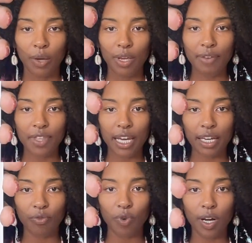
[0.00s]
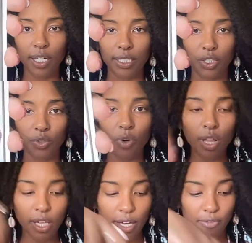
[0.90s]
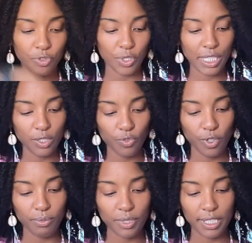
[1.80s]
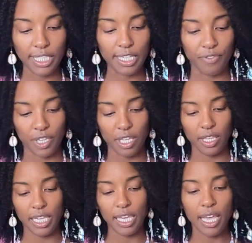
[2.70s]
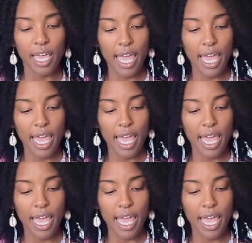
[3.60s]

You have the Knight of Wands. You all have transformed significantly,